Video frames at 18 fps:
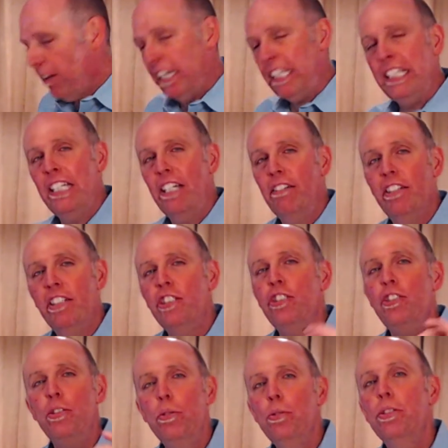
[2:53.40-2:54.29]
right there
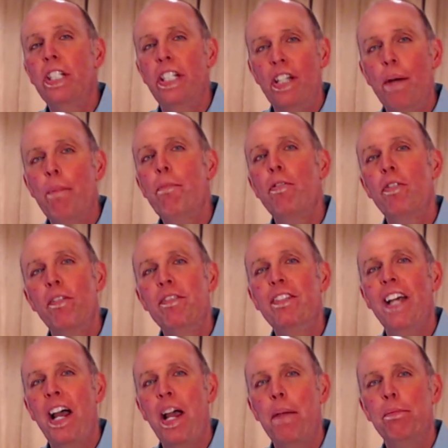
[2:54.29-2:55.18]
is used a number of
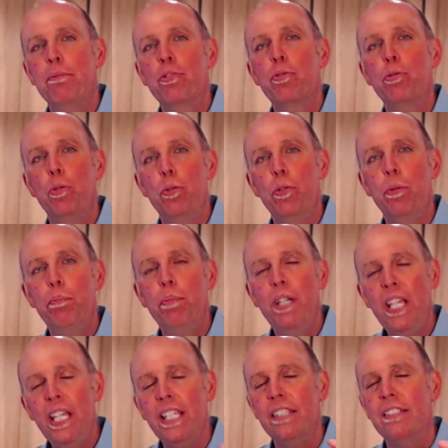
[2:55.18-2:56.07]
times through the
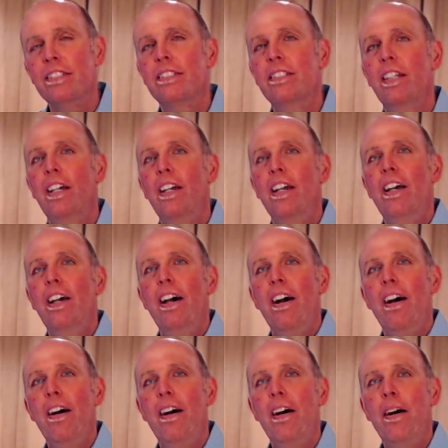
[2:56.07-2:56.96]
piece.
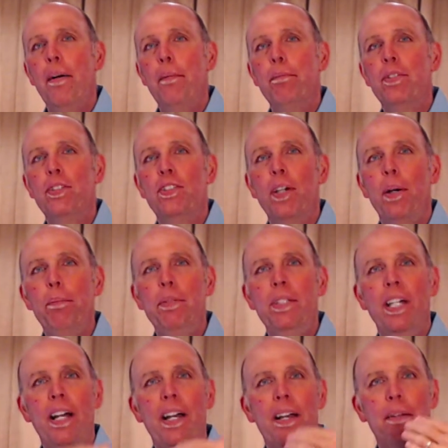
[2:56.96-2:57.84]

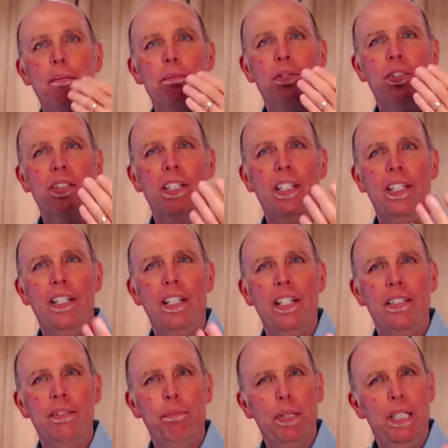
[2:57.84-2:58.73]
Sometimes
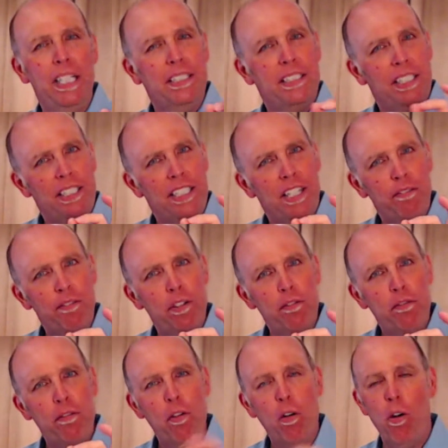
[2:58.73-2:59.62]
but it's in
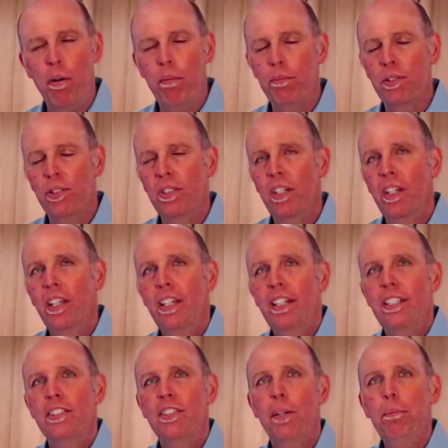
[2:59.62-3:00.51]
different forms.
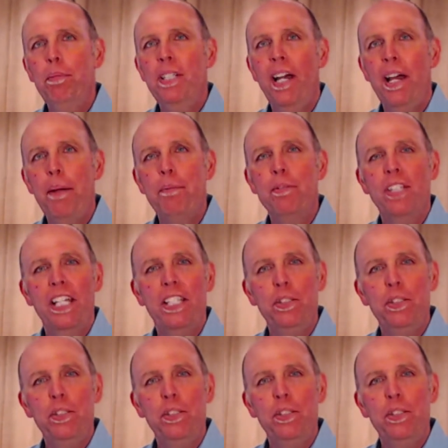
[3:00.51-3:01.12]
Sometimes I